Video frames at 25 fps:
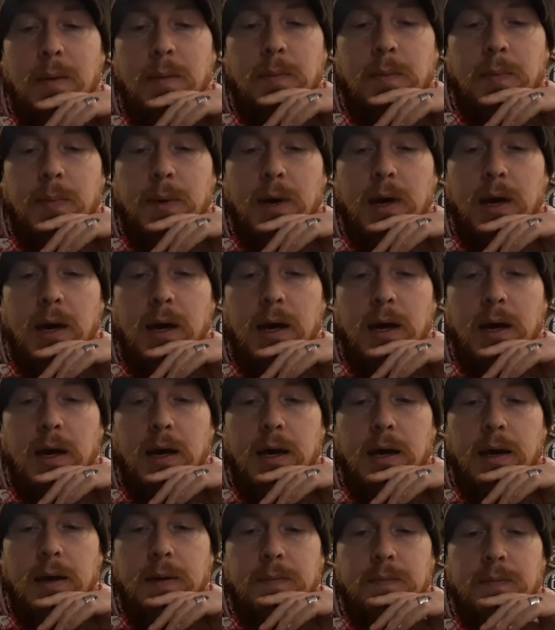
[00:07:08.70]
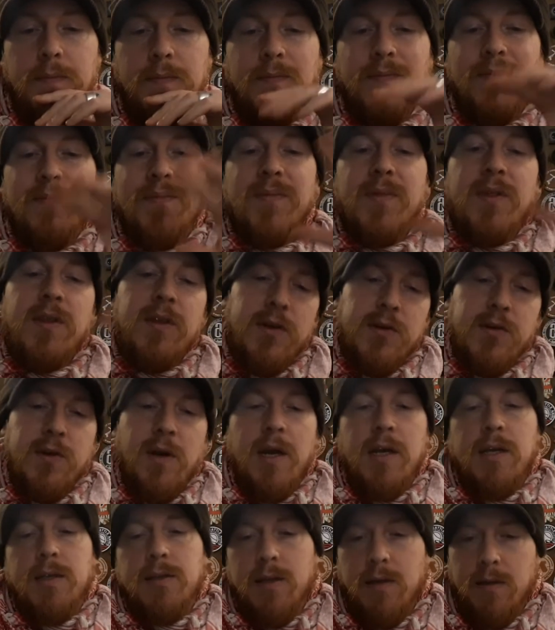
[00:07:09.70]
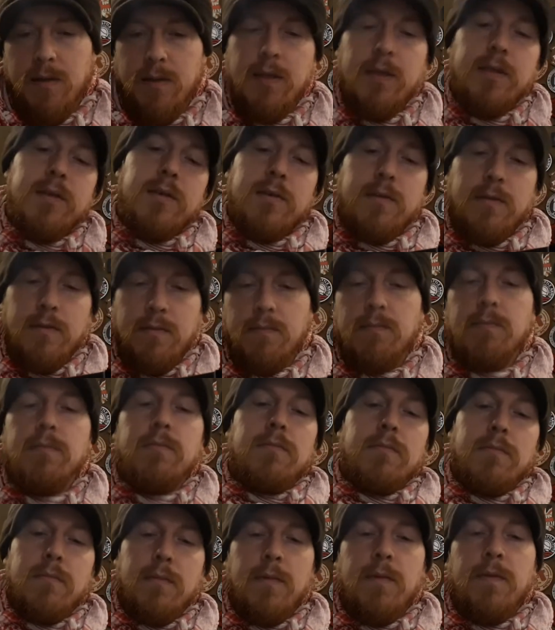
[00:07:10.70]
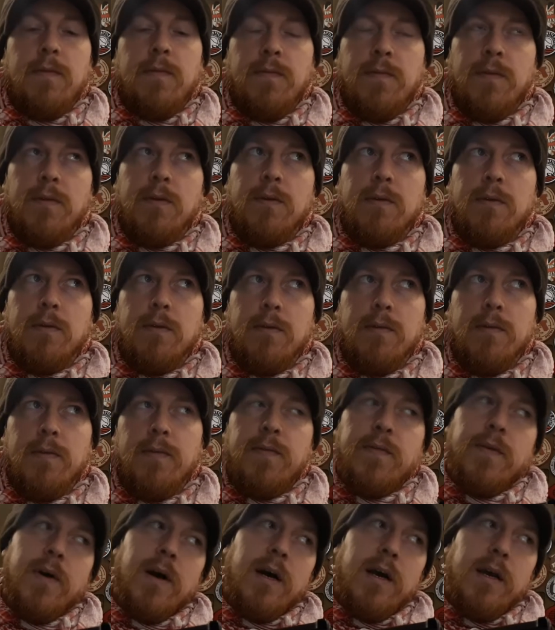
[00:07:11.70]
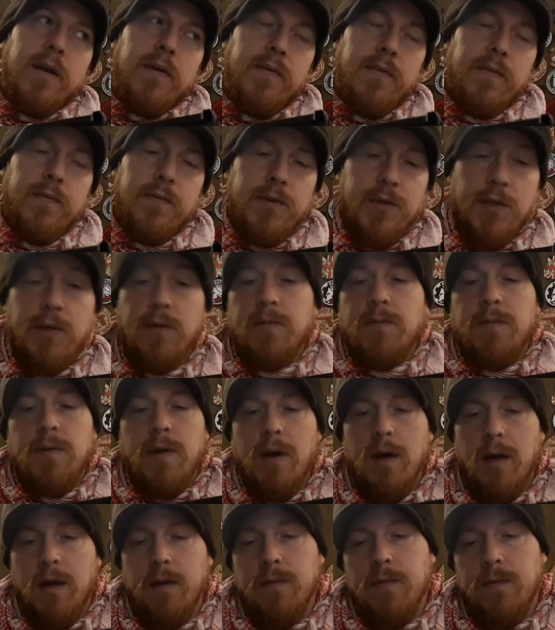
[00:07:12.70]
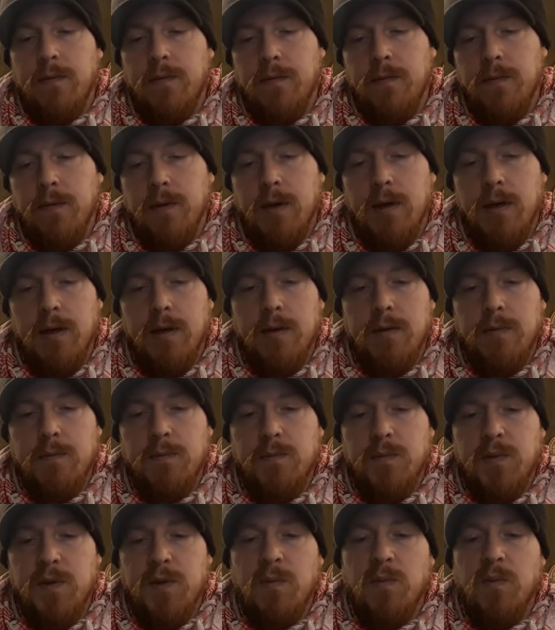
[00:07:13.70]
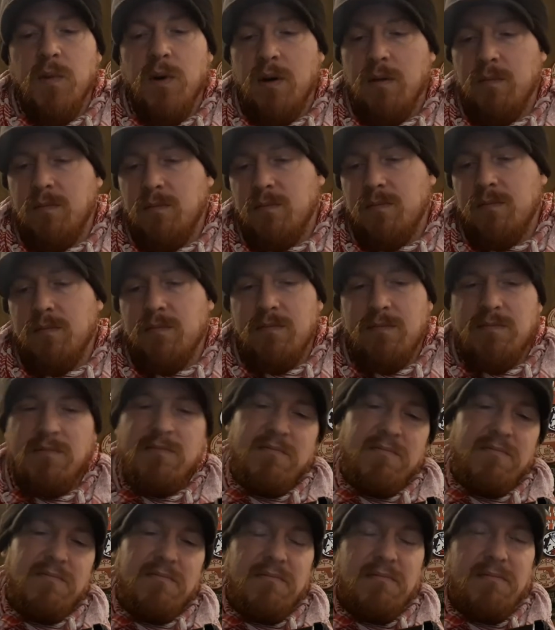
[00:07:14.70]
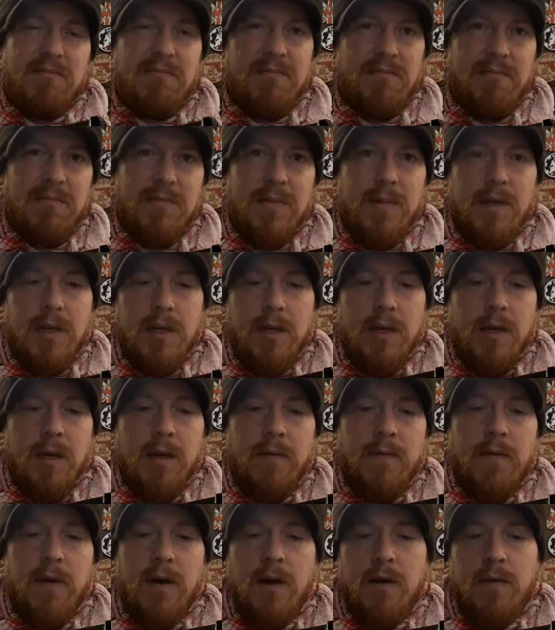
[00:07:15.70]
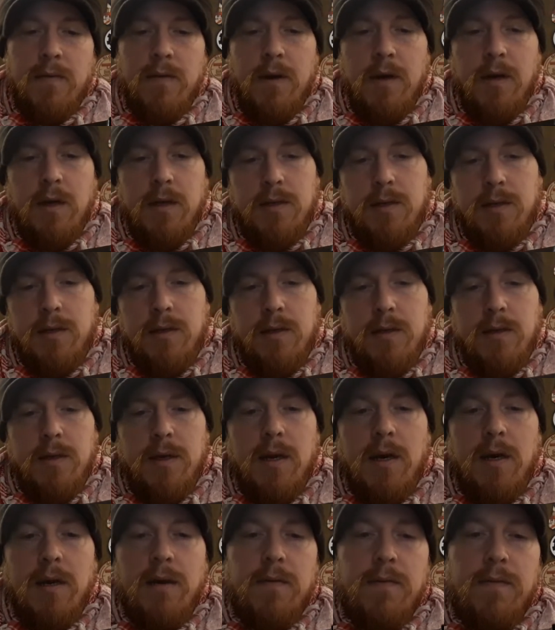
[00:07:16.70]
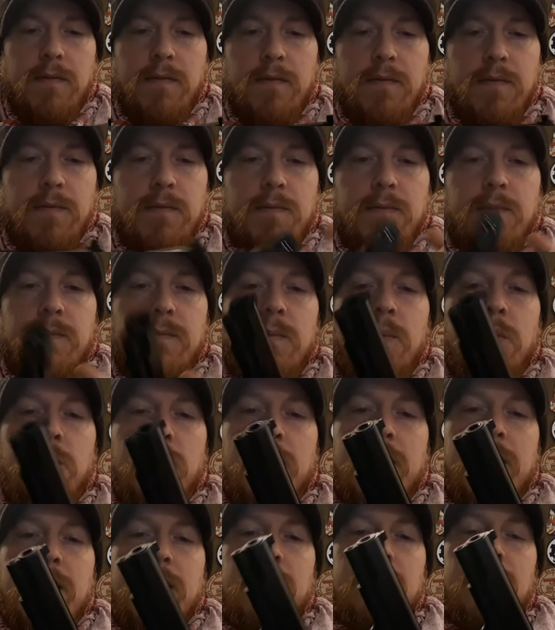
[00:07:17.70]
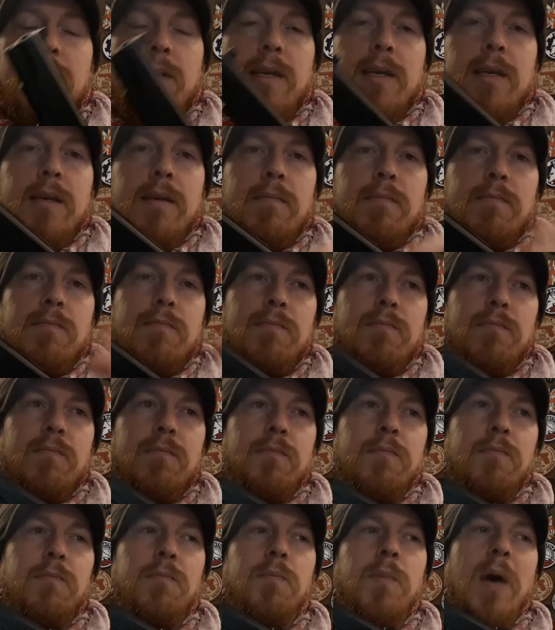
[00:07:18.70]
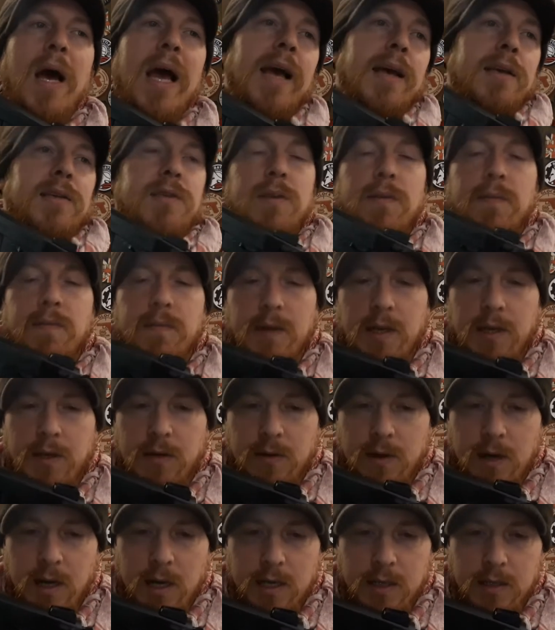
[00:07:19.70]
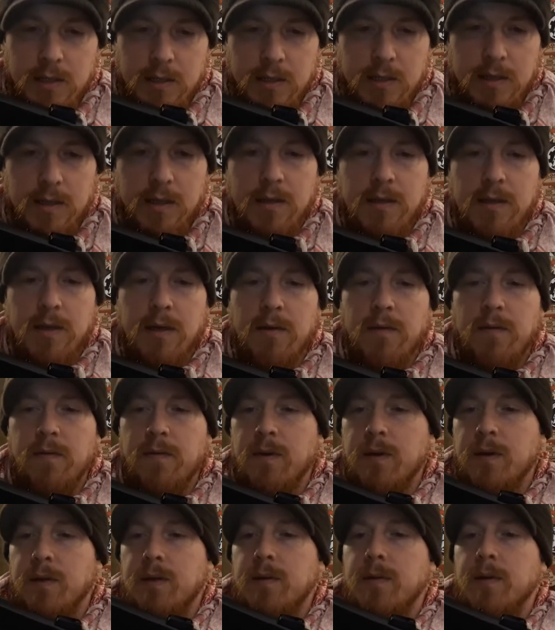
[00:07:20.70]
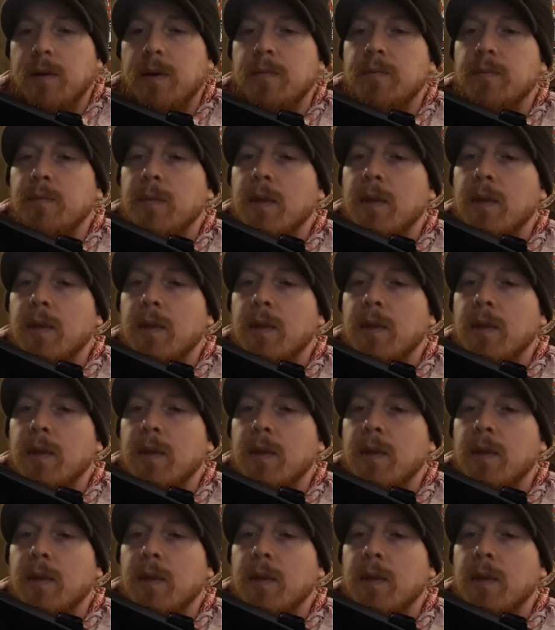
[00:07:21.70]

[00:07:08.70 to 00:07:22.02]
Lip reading: But the trades on this 4525 are somewhat kind of half-arsed and kind of more airsofty trades, as I refer to it.